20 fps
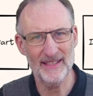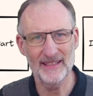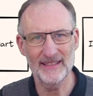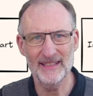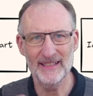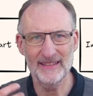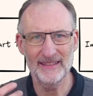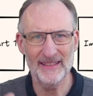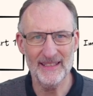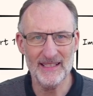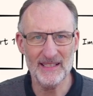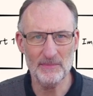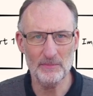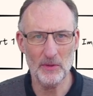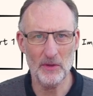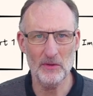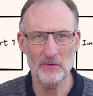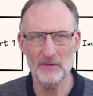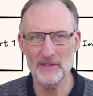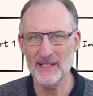that this
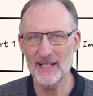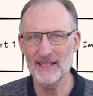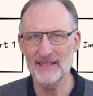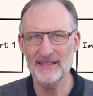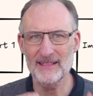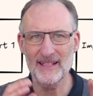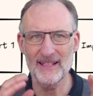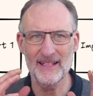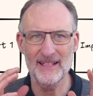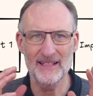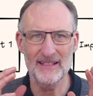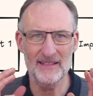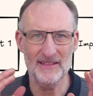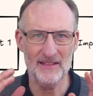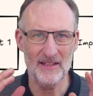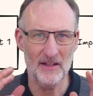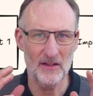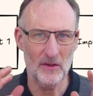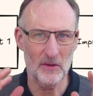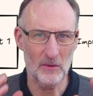process is
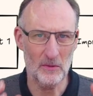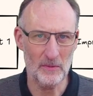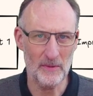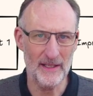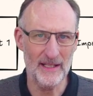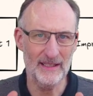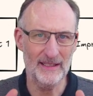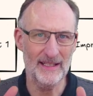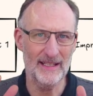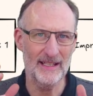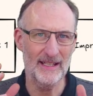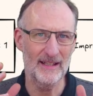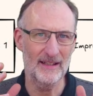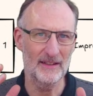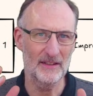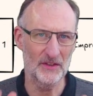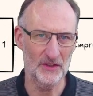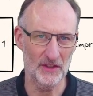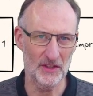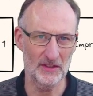really
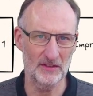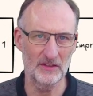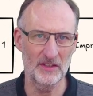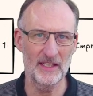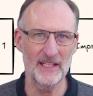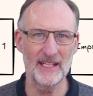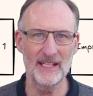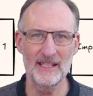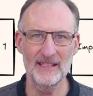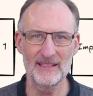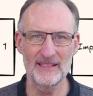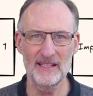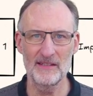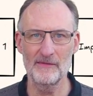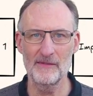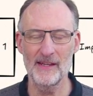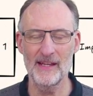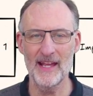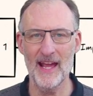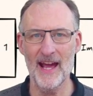not the easy
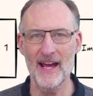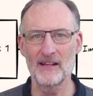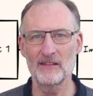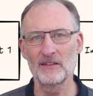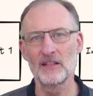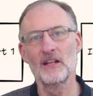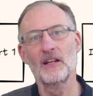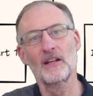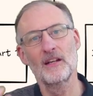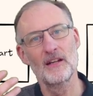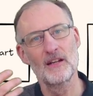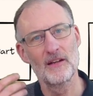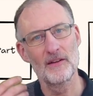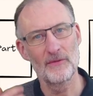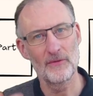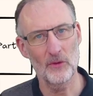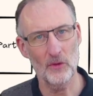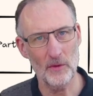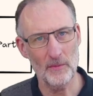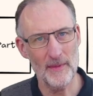way out
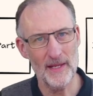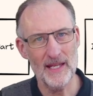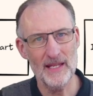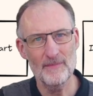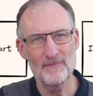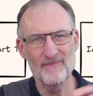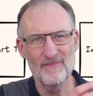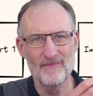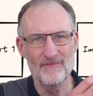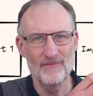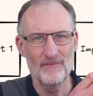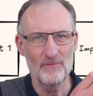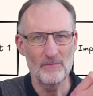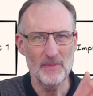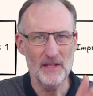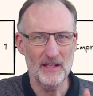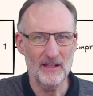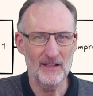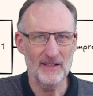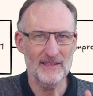for me,
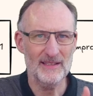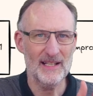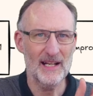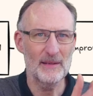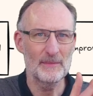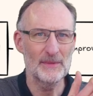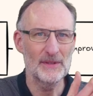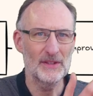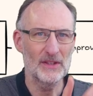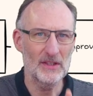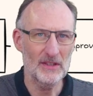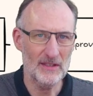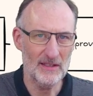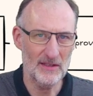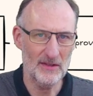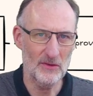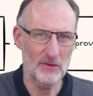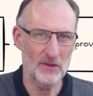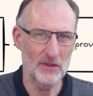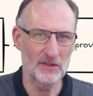because I'm not
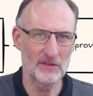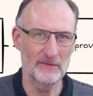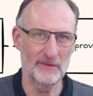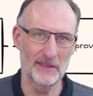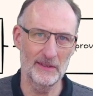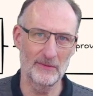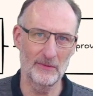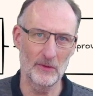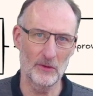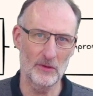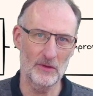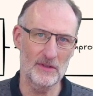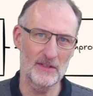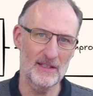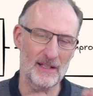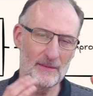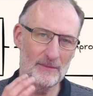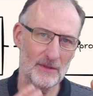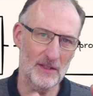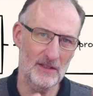so good with words.
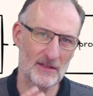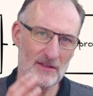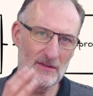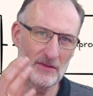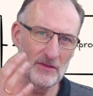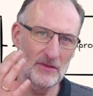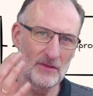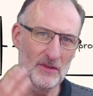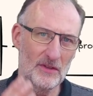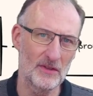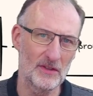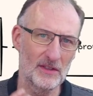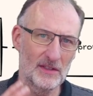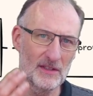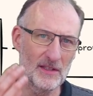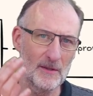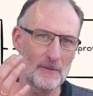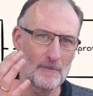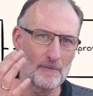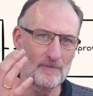I'm not so good
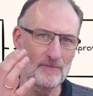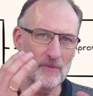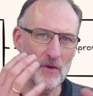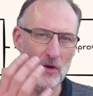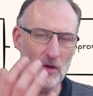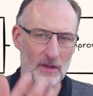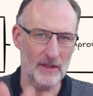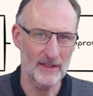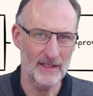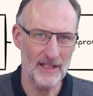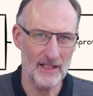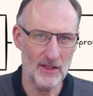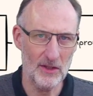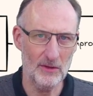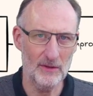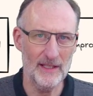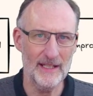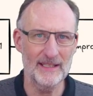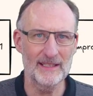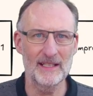
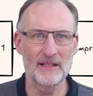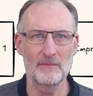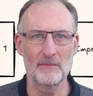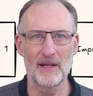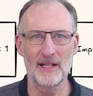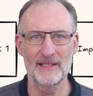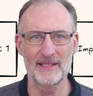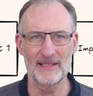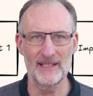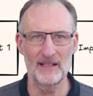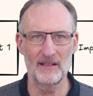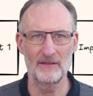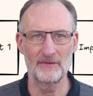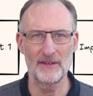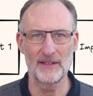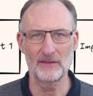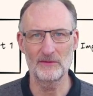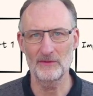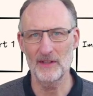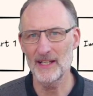articulating myself
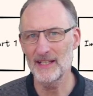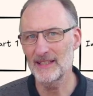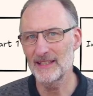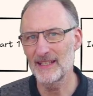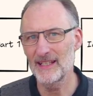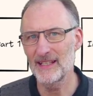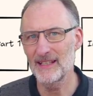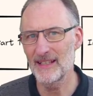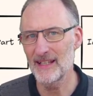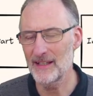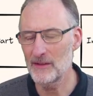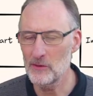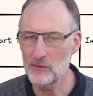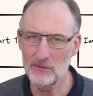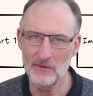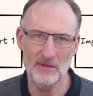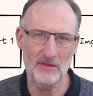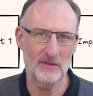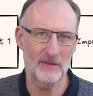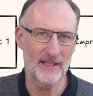in writing.
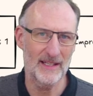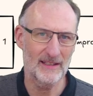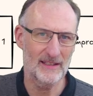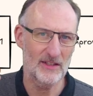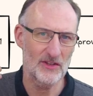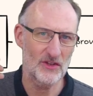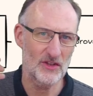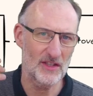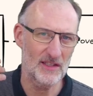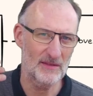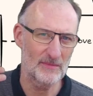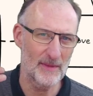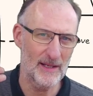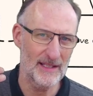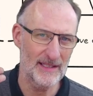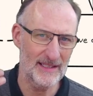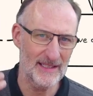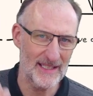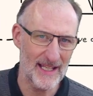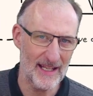Also, English is my
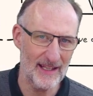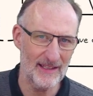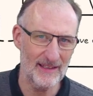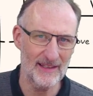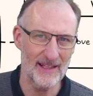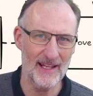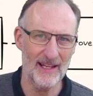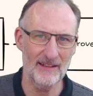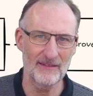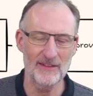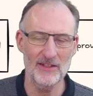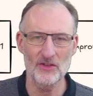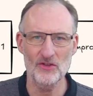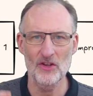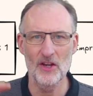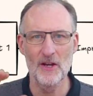second language.